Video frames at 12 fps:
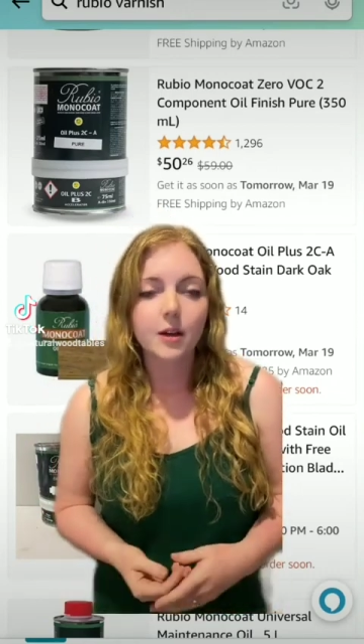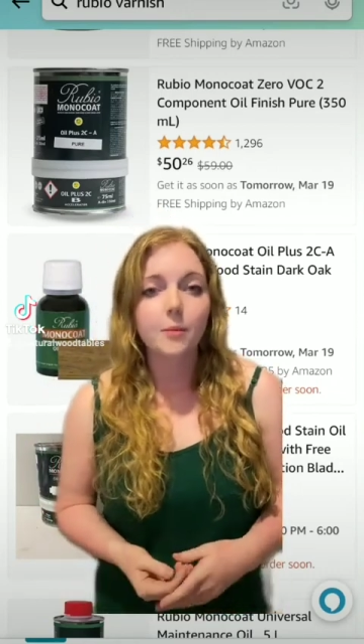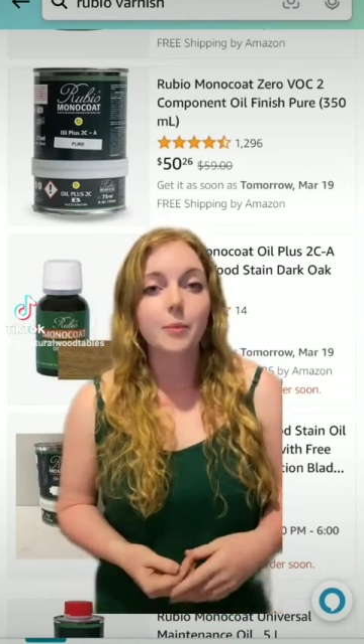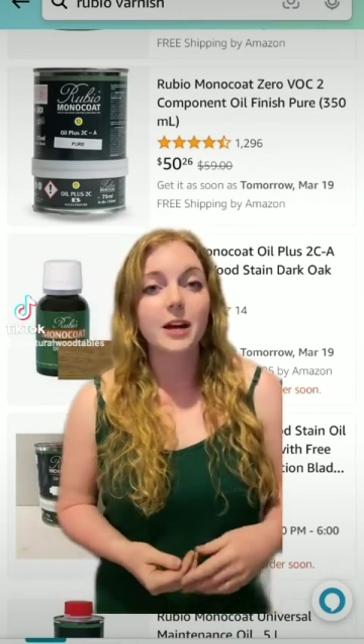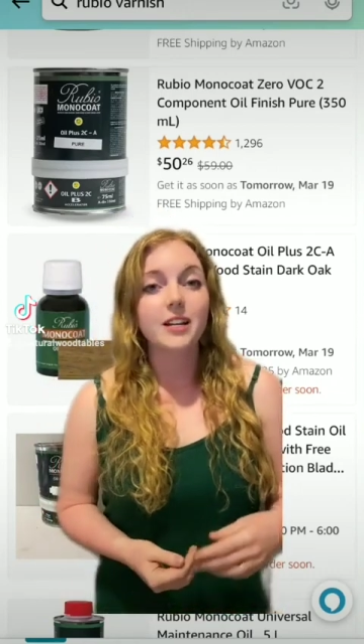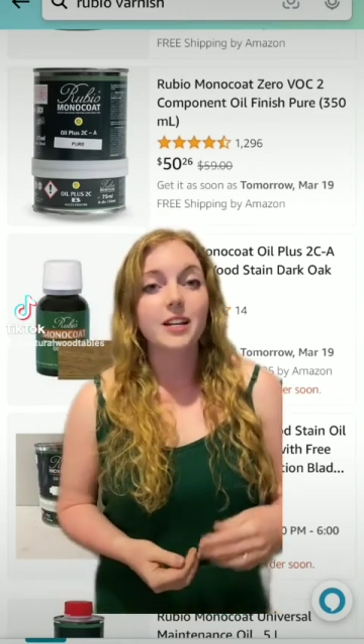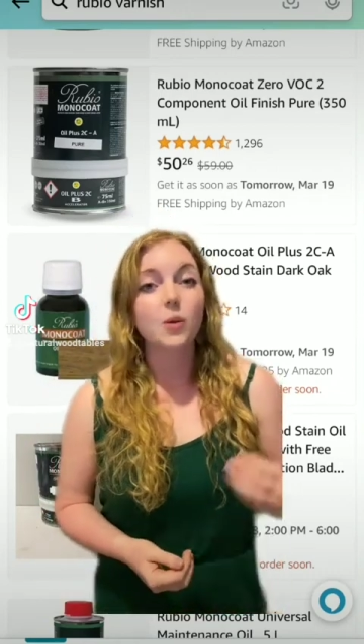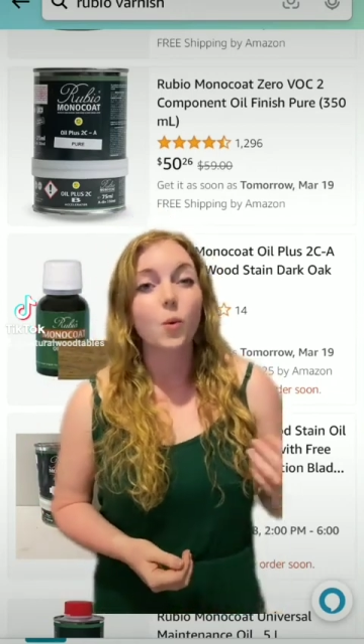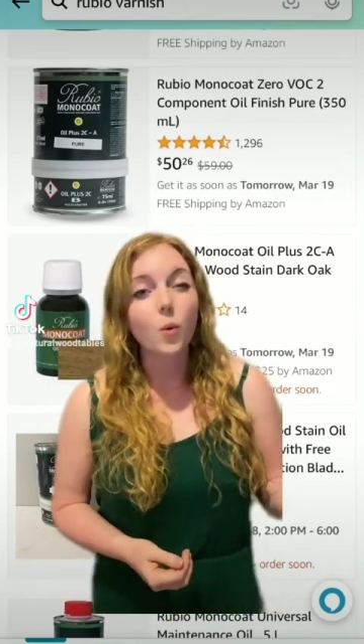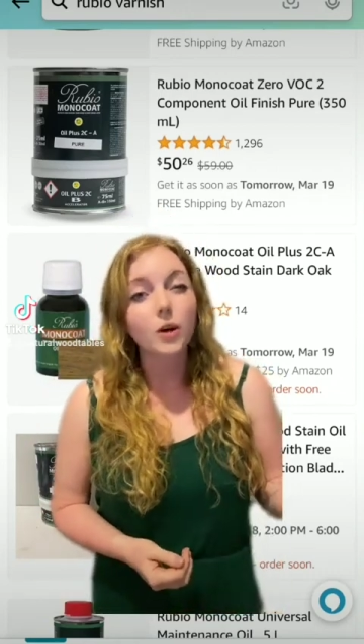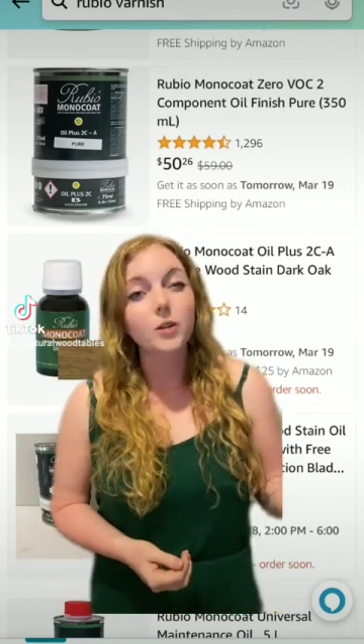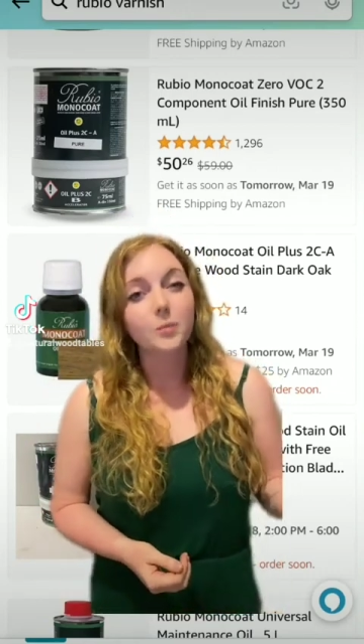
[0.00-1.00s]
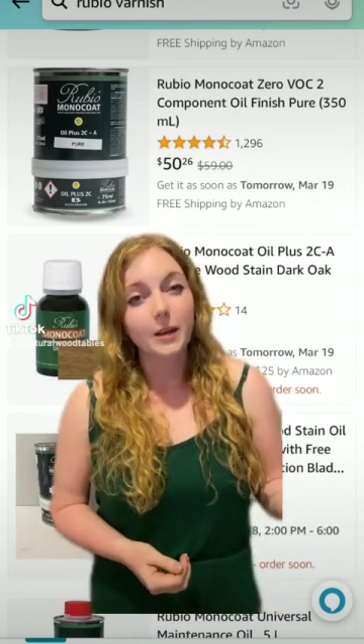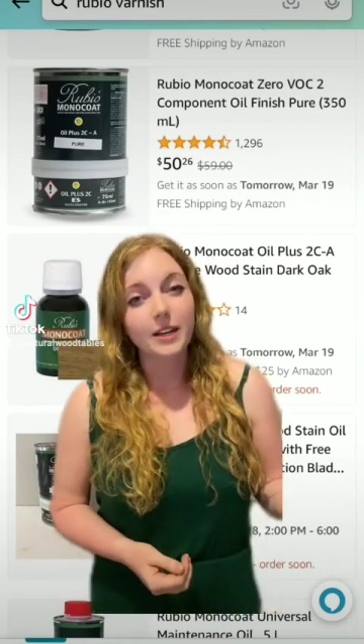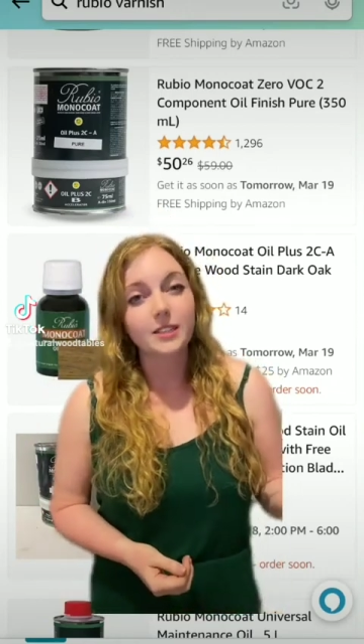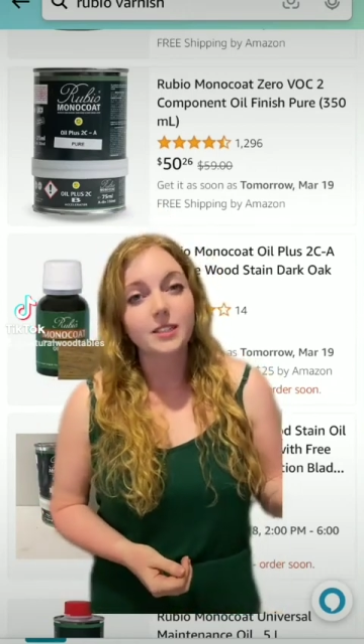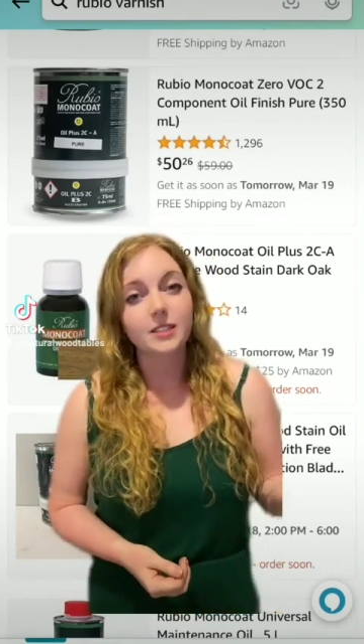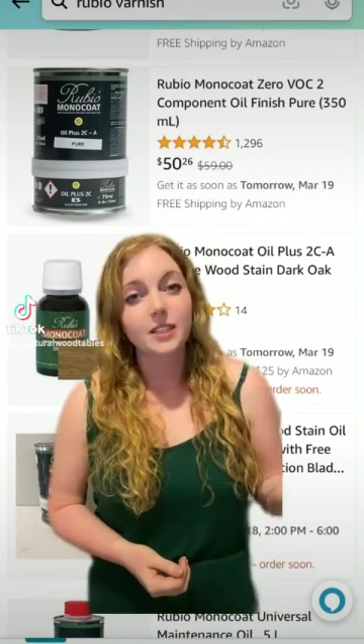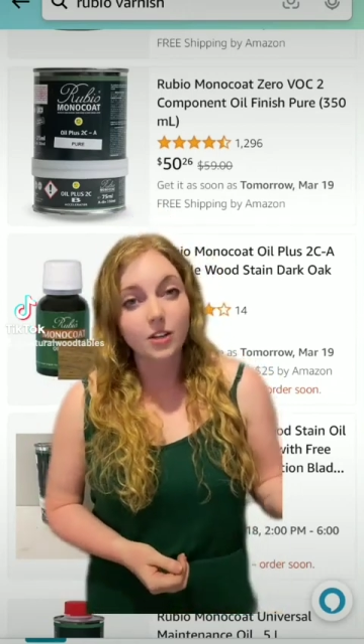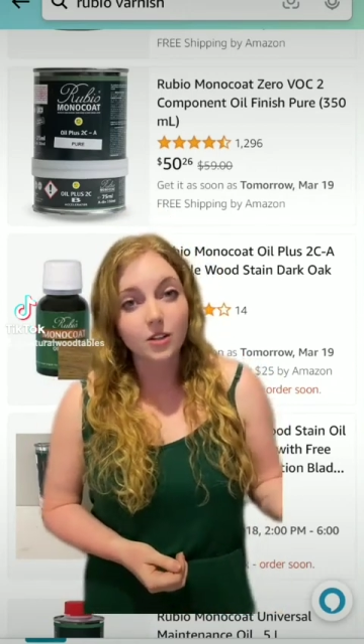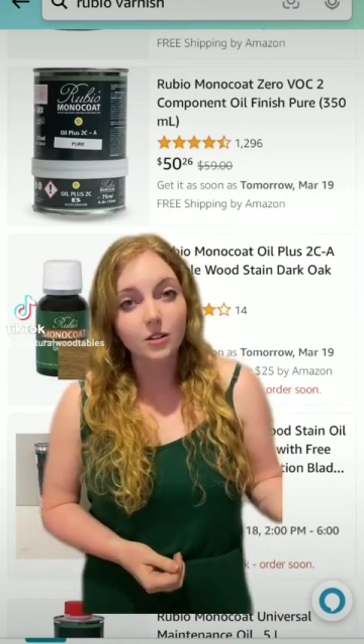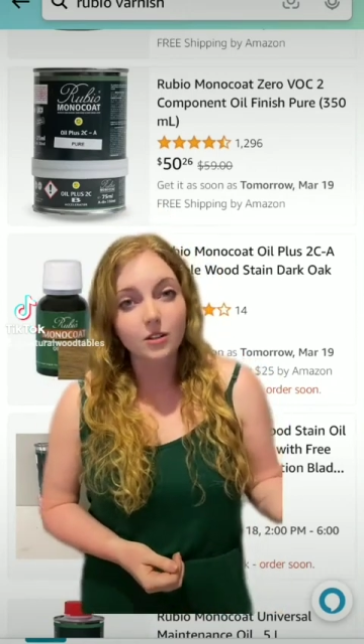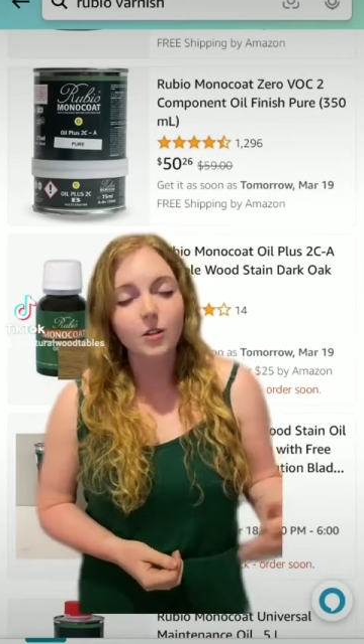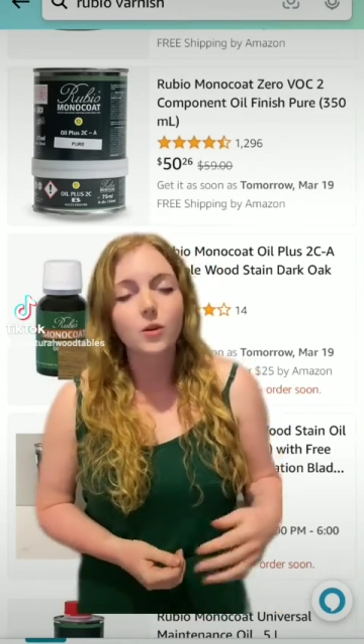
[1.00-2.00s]
But an oil-based
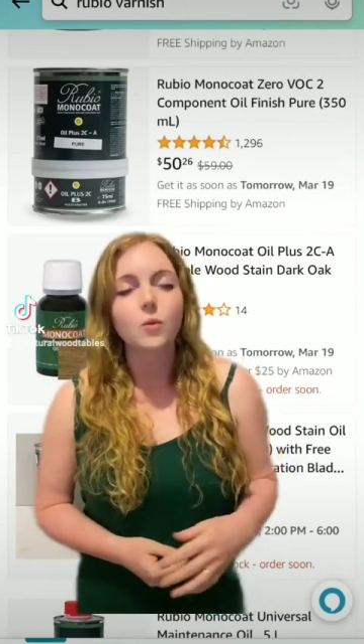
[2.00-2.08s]
thinner